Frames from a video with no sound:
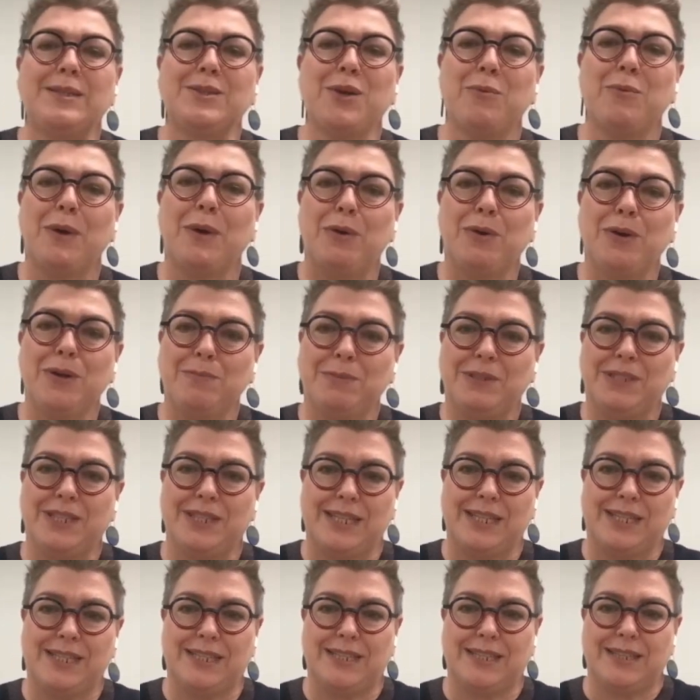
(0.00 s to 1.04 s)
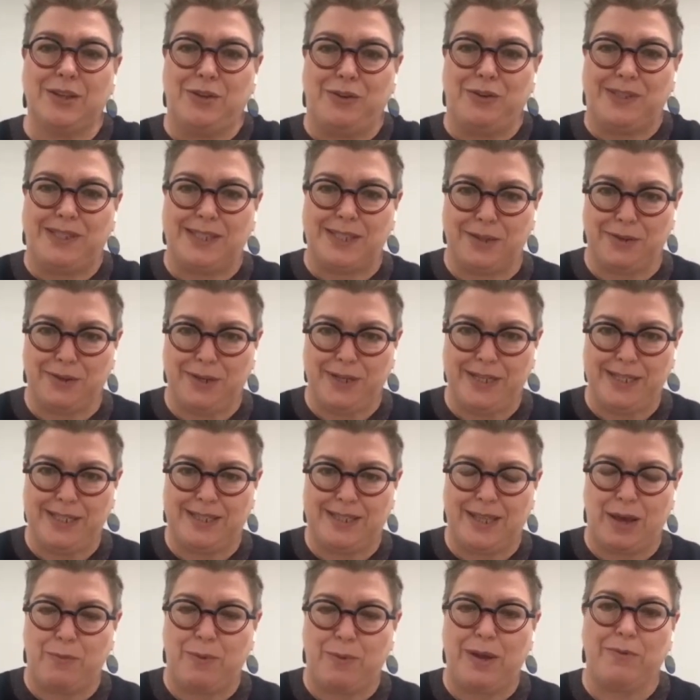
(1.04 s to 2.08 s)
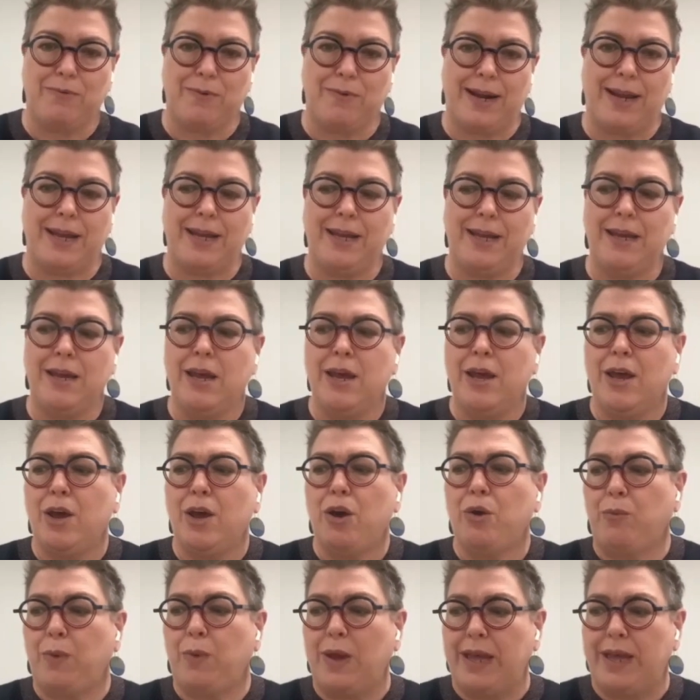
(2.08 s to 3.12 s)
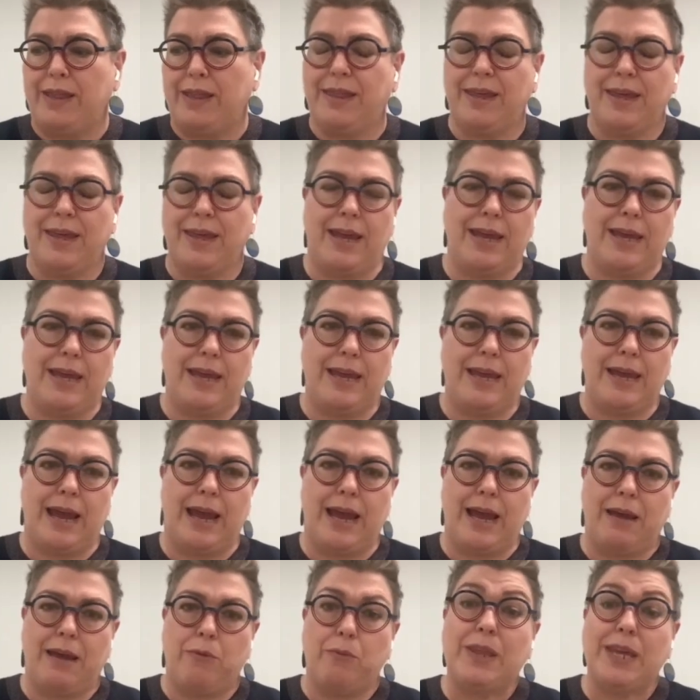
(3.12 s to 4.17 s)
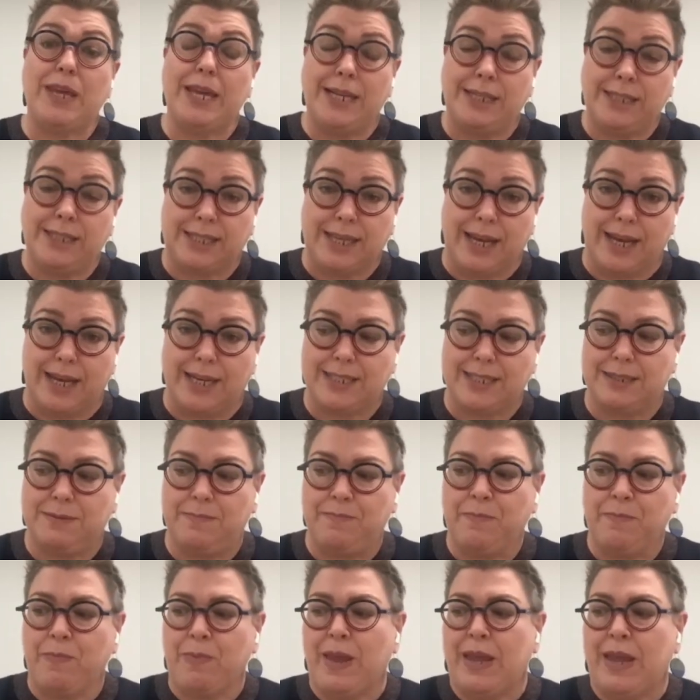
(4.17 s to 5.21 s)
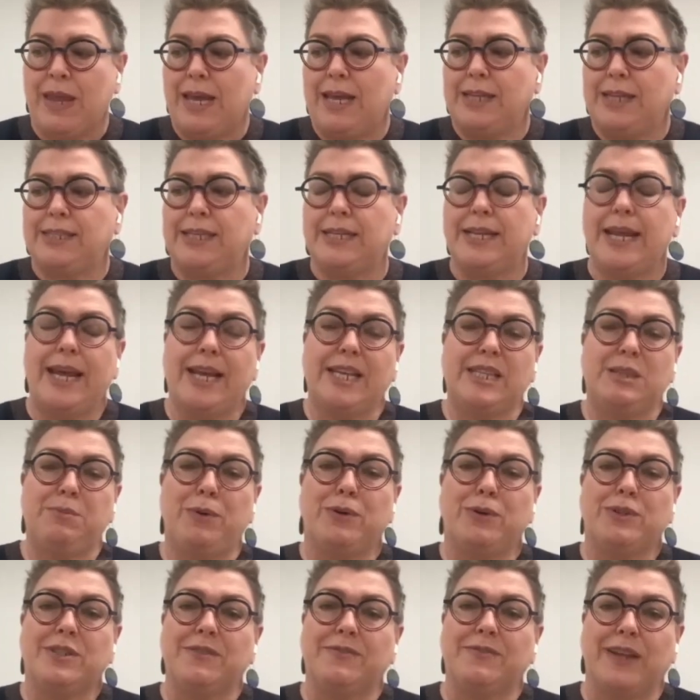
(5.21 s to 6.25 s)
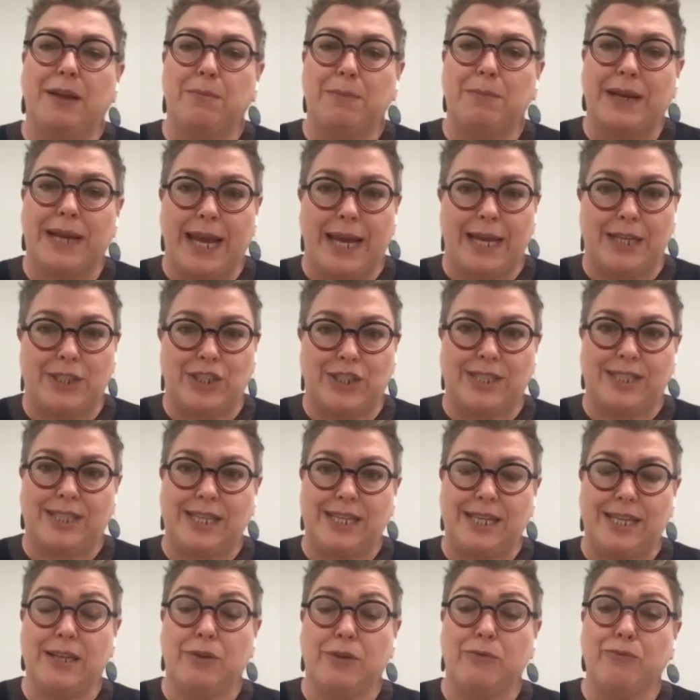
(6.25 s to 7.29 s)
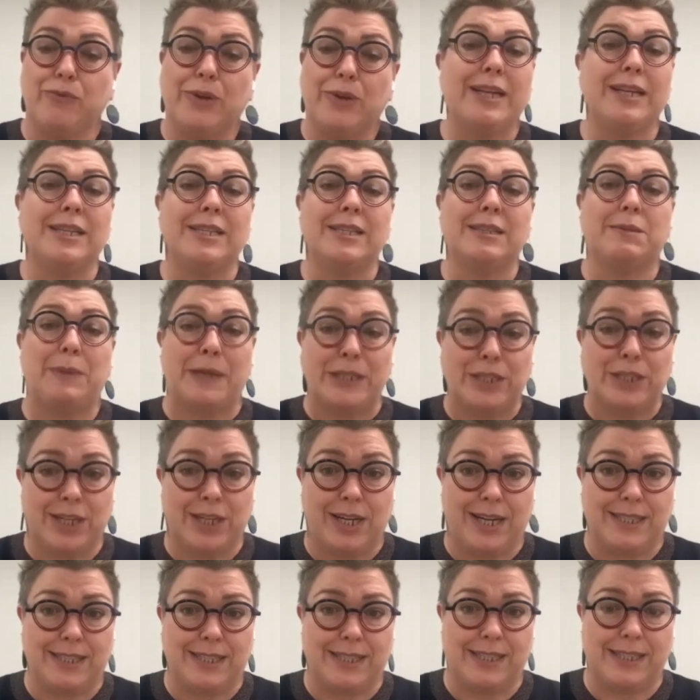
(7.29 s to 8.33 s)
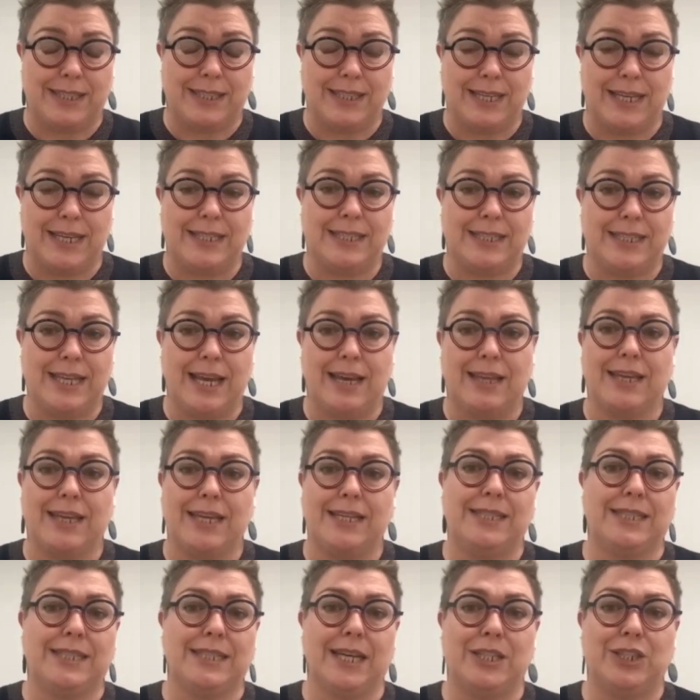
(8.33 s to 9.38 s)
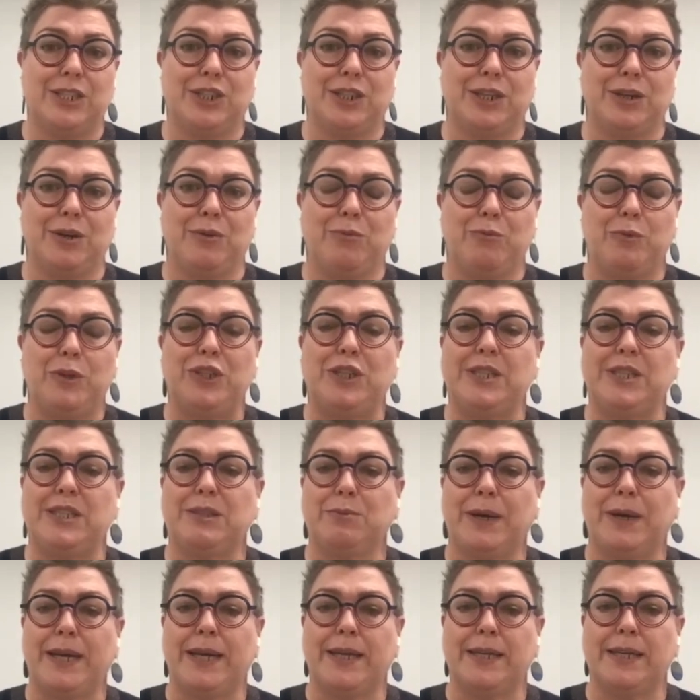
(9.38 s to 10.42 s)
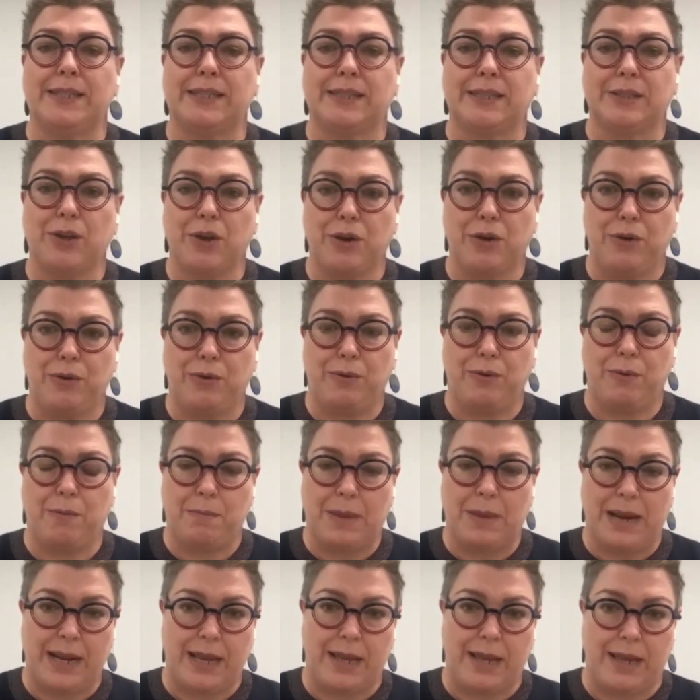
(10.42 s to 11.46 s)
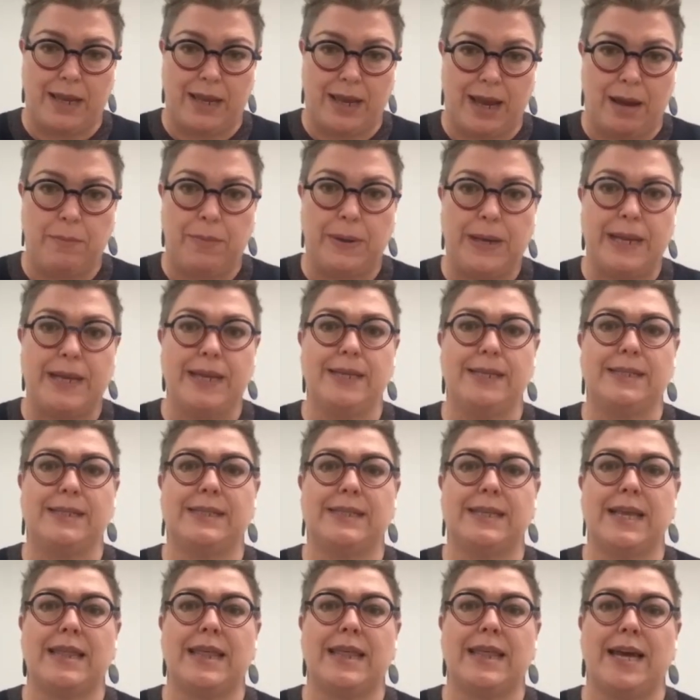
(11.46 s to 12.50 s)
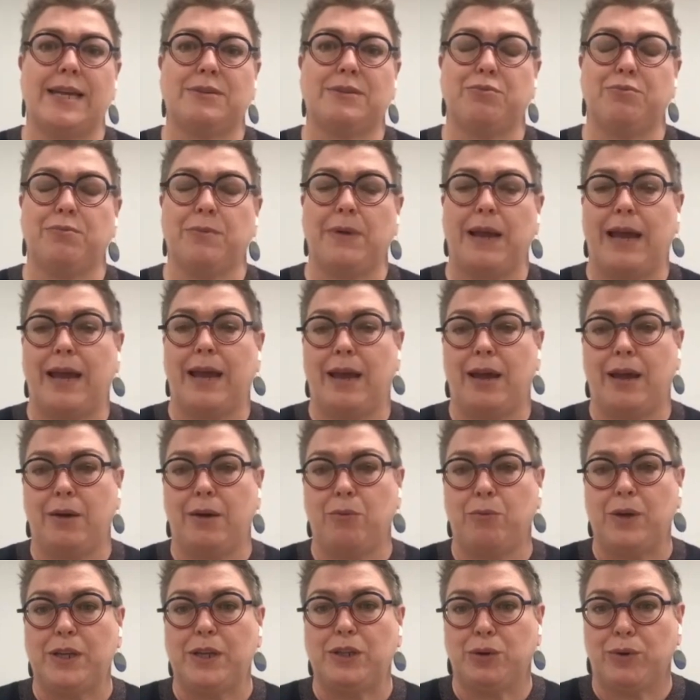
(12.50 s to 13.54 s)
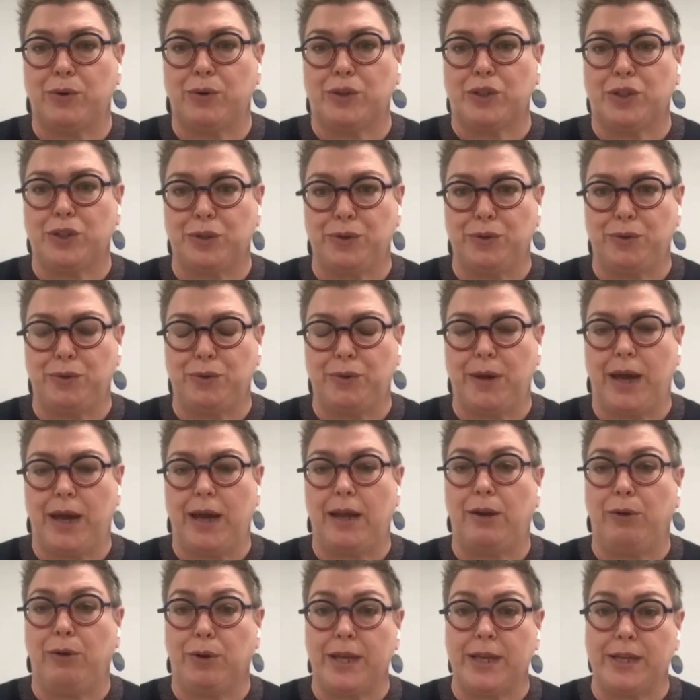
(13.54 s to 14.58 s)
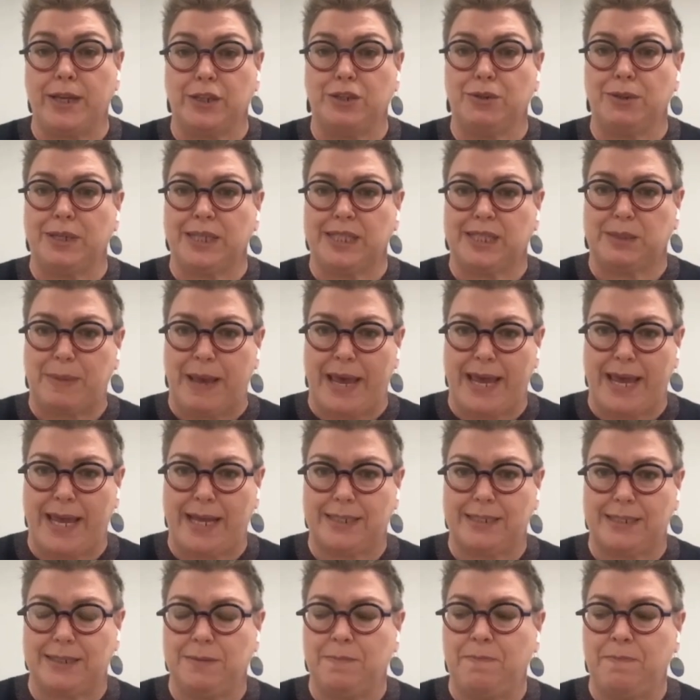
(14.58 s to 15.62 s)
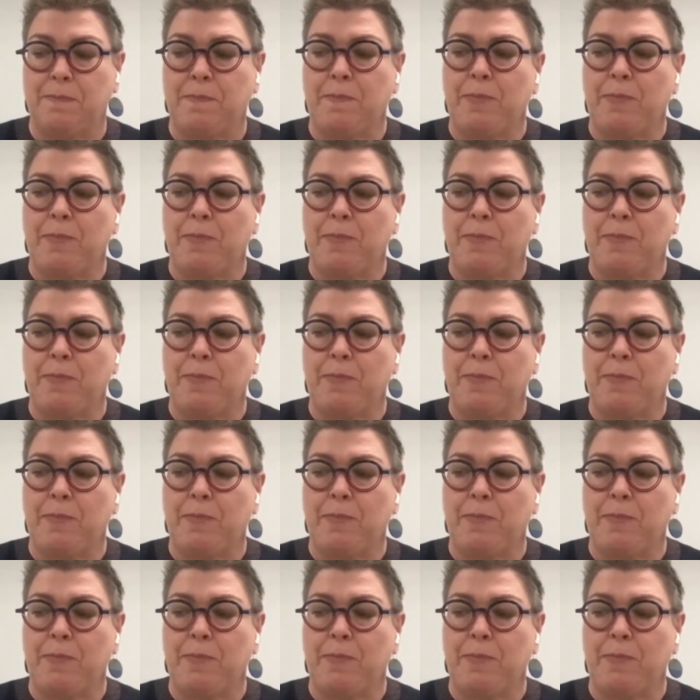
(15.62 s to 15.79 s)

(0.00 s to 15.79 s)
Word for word: So, welcome to this new series that we are running with, uh, with Incite. It's an export development agency that really specialises in Southeast Asia, which is where so many companies that uh, we talk to are looking to expand.